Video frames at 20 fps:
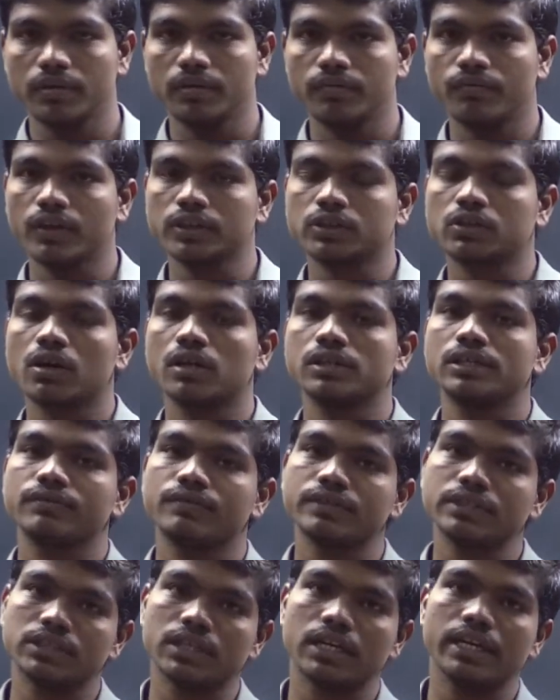first order
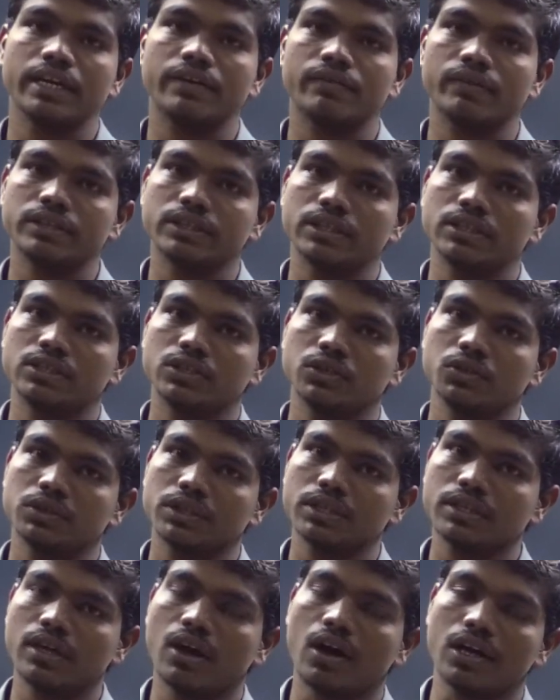differential equations
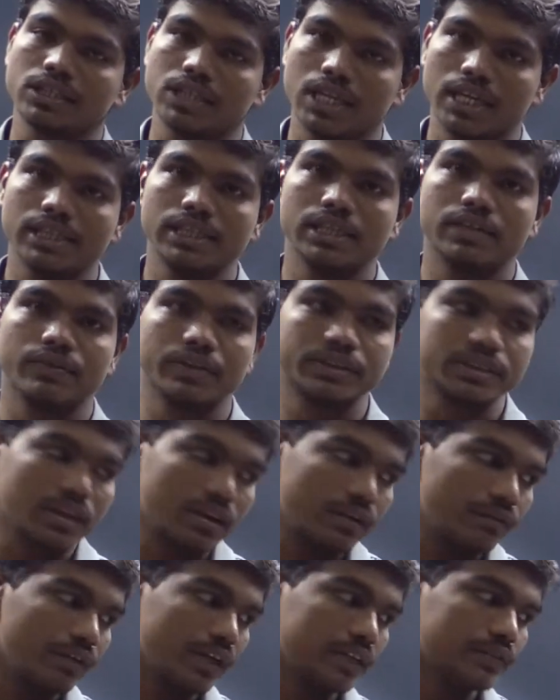using auxiliary
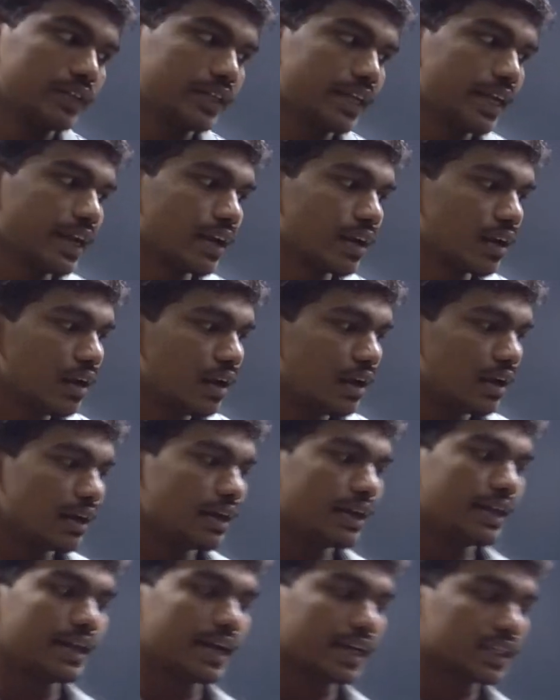equation, where we take
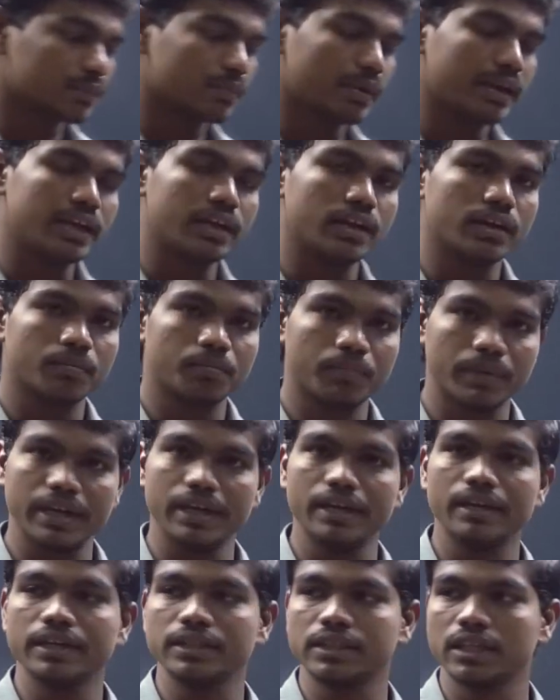dx by
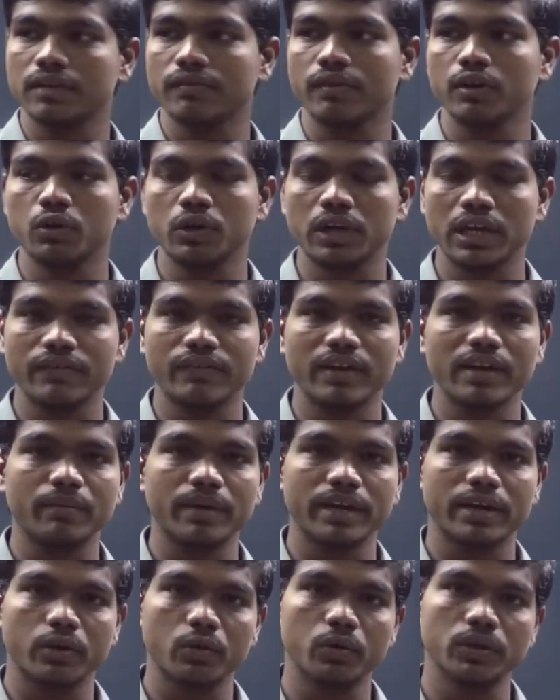p is equal to dy by
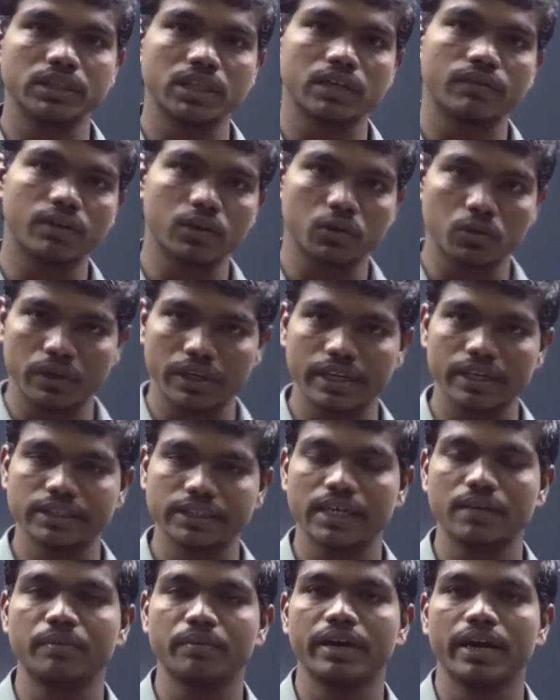q is equal to
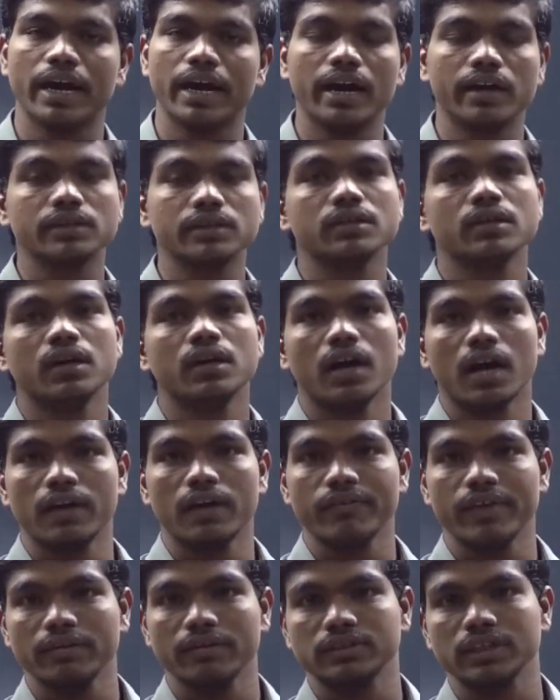dz by r,
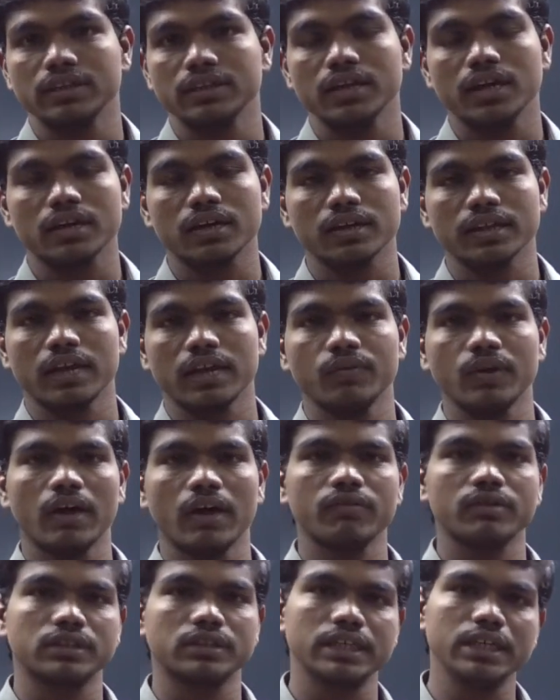and we have seen that. Then we
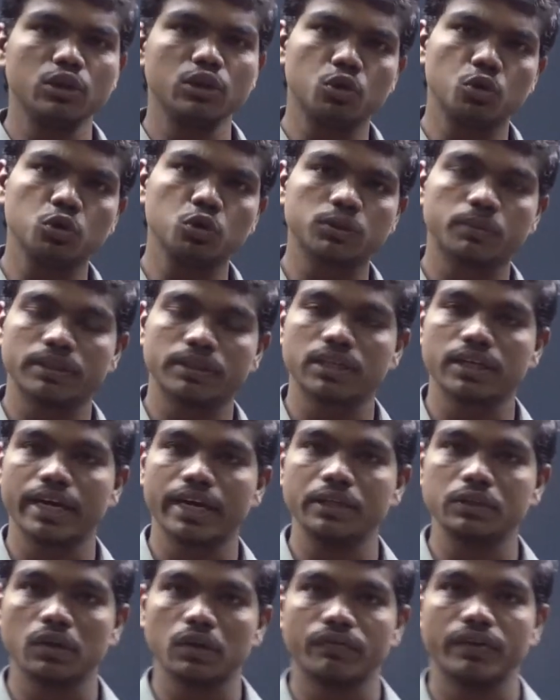have seen two special
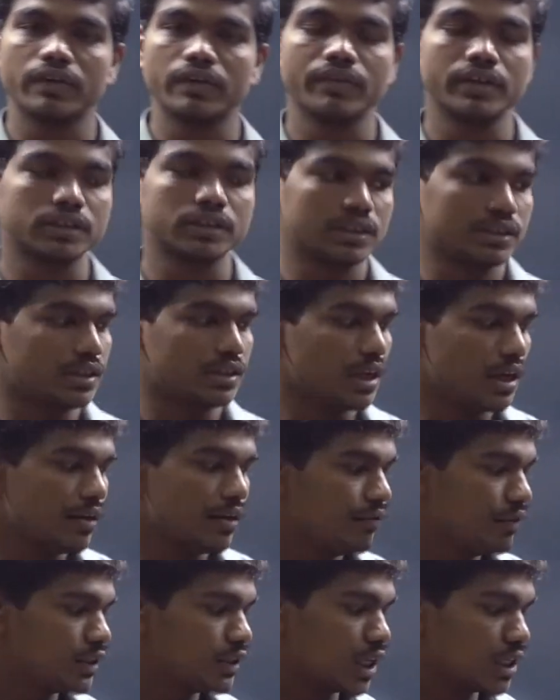kinds of equations
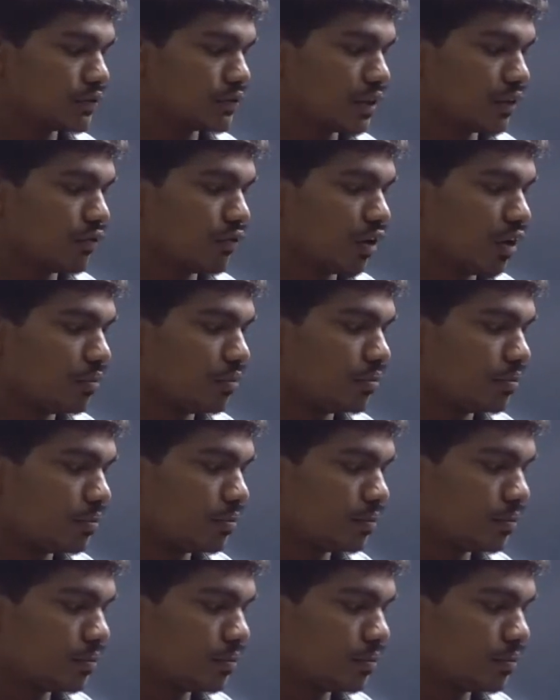which are of the form,